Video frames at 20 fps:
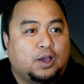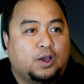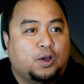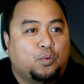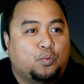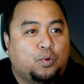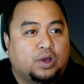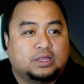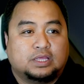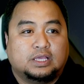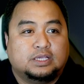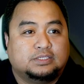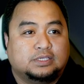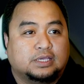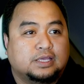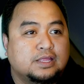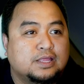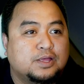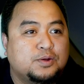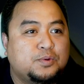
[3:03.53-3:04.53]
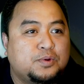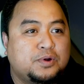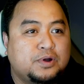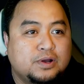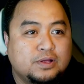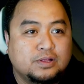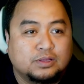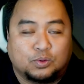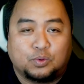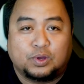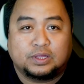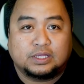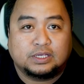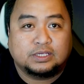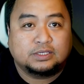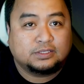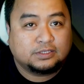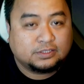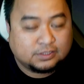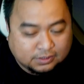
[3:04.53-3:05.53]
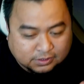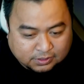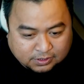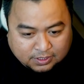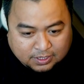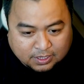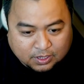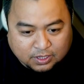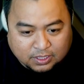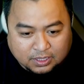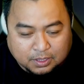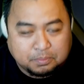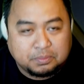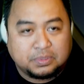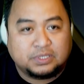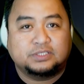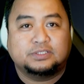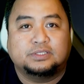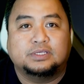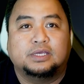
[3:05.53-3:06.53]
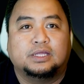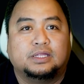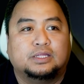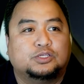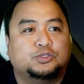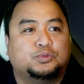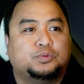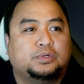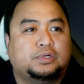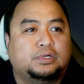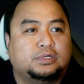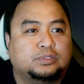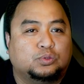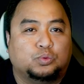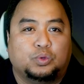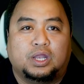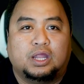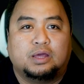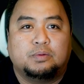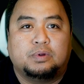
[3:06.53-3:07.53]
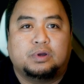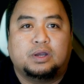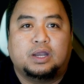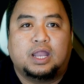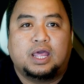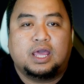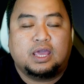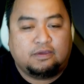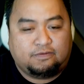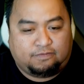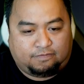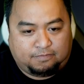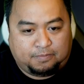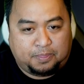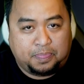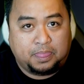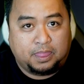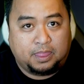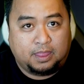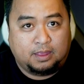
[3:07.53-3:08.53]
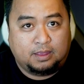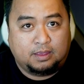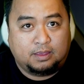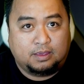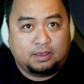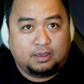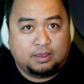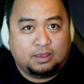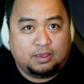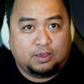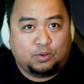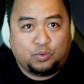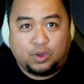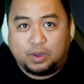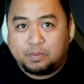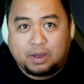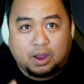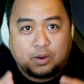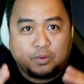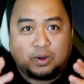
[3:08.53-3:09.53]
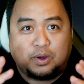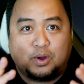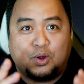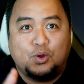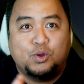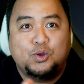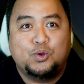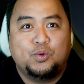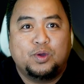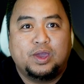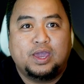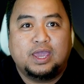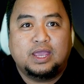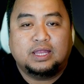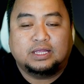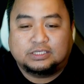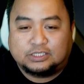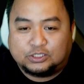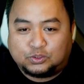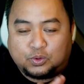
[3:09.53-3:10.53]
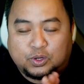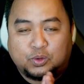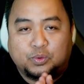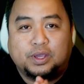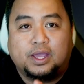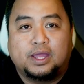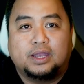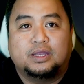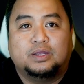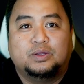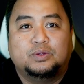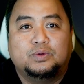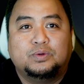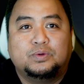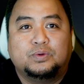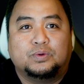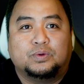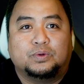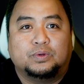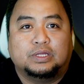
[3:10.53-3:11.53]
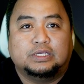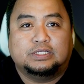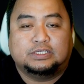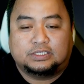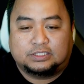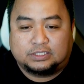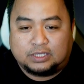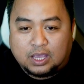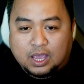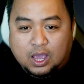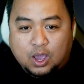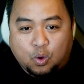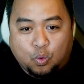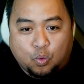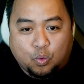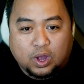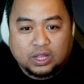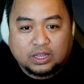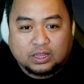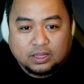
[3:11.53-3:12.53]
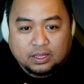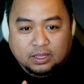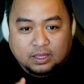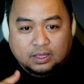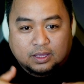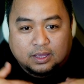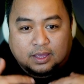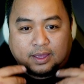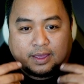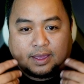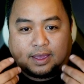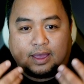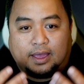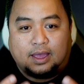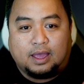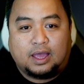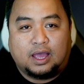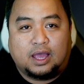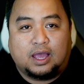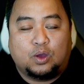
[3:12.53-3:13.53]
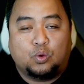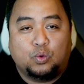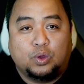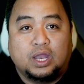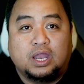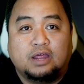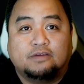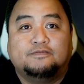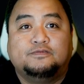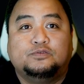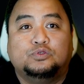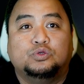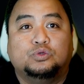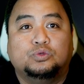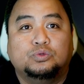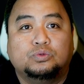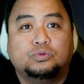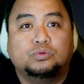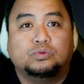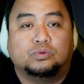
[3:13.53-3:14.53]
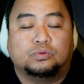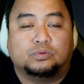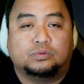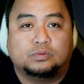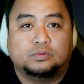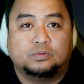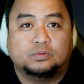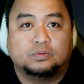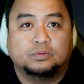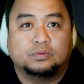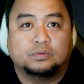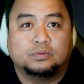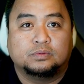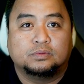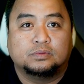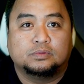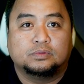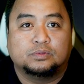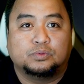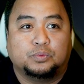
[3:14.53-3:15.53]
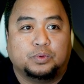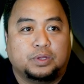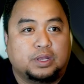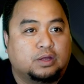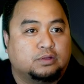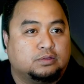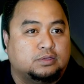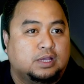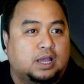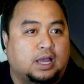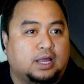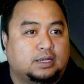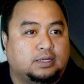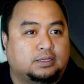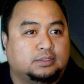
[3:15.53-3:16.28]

what is in the world, what is the best thing in this world, we love our life. We have our own way. This is what we're going to do. This is what we love to do without God.